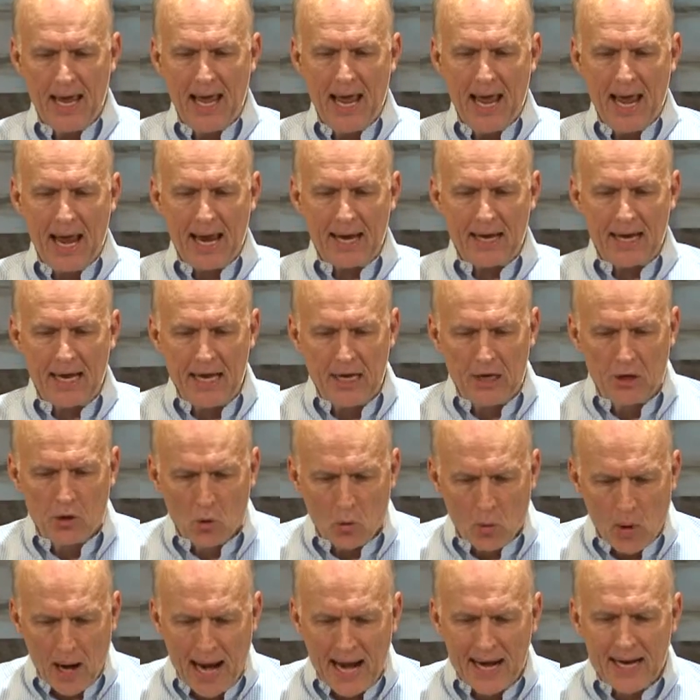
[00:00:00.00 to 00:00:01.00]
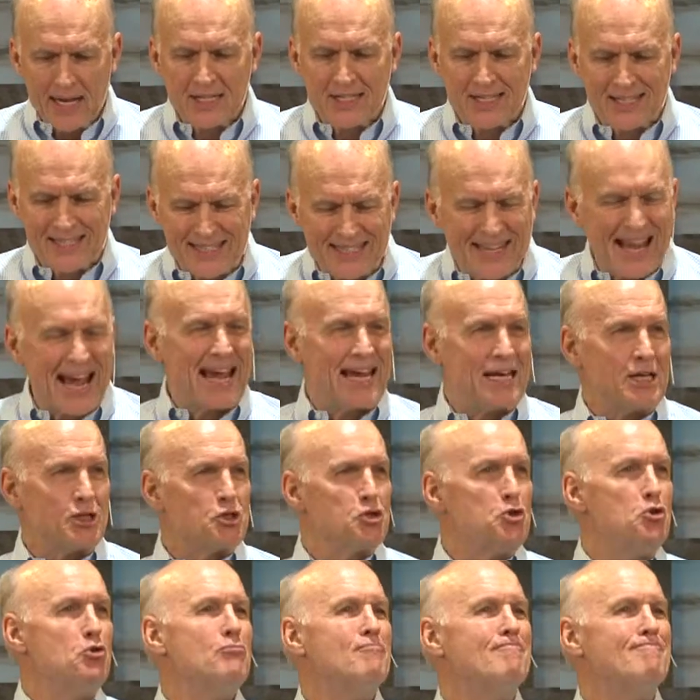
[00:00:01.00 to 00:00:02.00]
and he granted sight
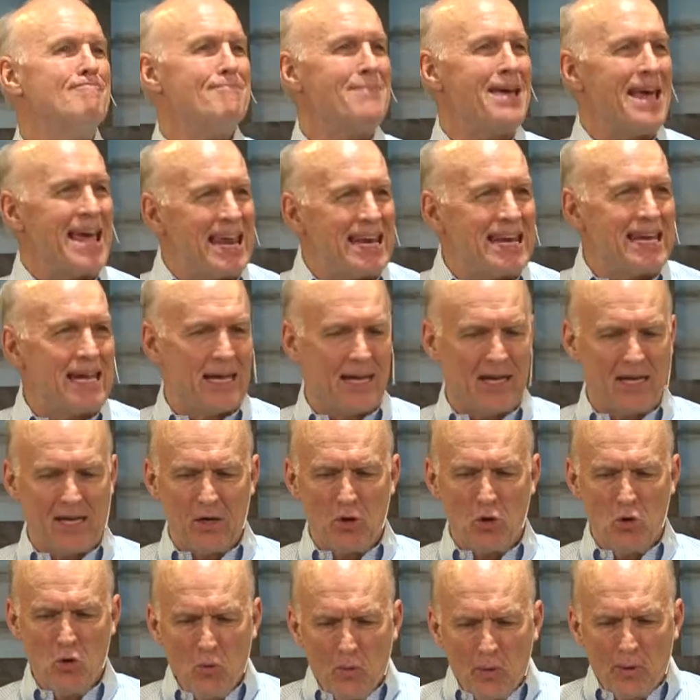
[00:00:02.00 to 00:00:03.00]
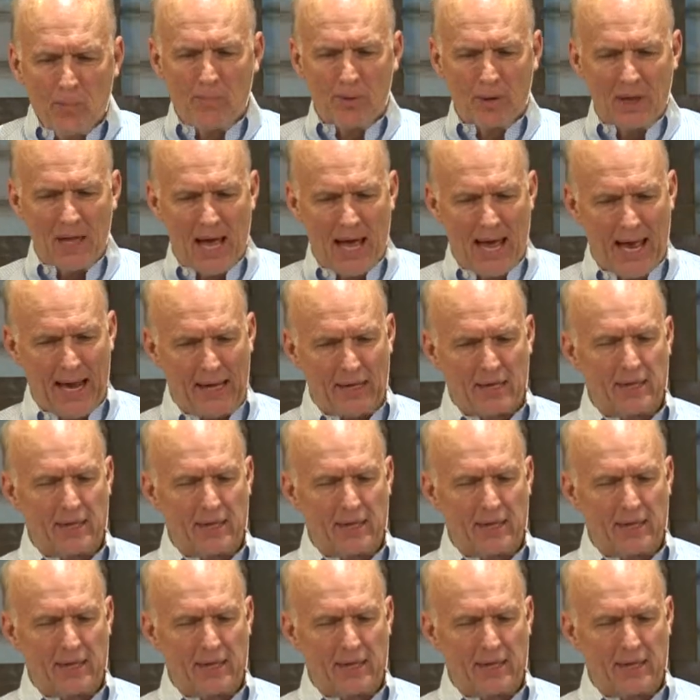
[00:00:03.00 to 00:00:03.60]
to many who were blind.